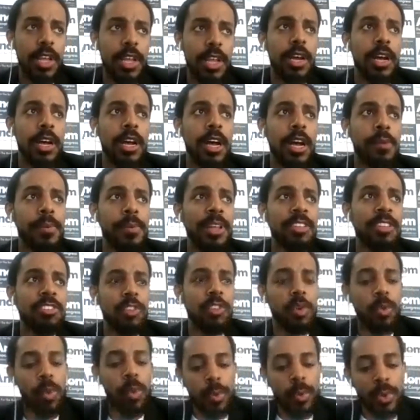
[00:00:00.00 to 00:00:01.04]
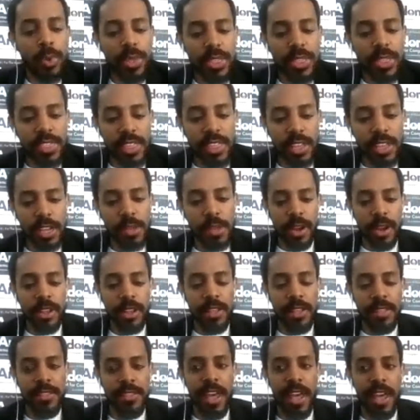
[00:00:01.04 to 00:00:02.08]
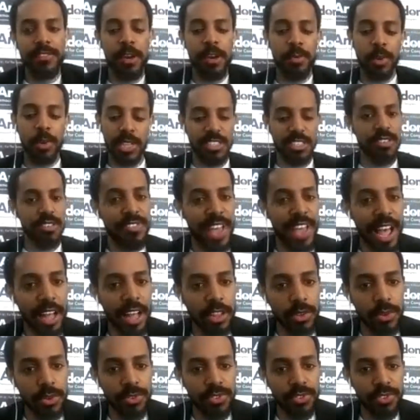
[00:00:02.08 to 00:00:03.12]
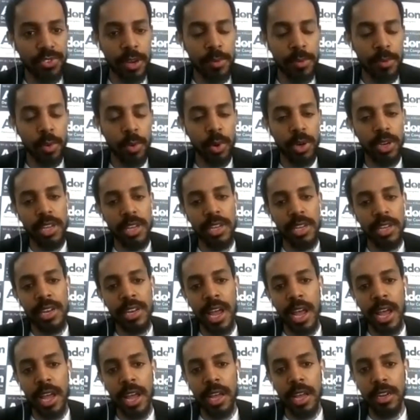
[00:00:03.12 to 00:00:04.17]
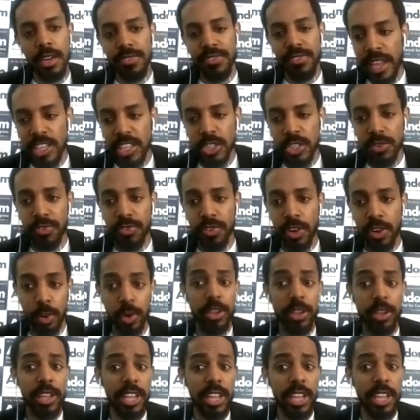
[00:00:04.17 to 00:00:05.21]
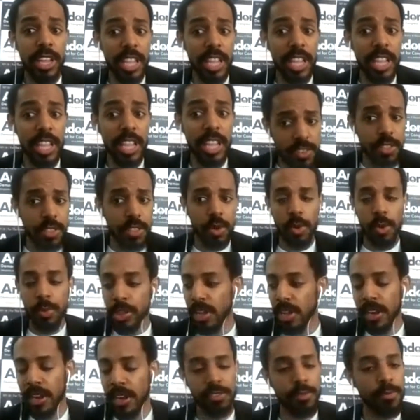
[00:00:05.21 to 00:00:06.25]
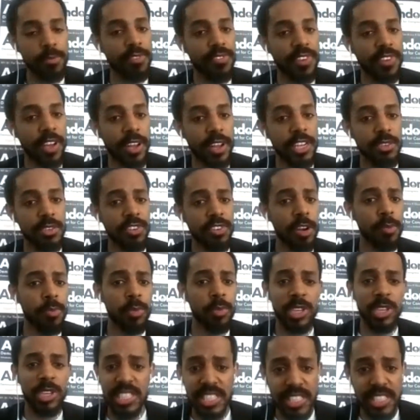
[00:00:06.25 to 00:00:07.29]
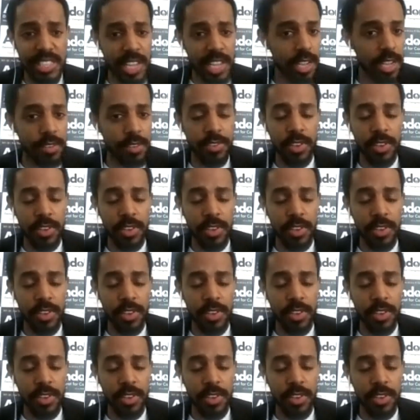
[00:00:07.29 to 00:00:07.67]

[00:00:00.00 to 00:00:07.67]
And so when we think about it in that framework, this is a value framework and not a financial framework, even though when we look at it from the financial frame, we save,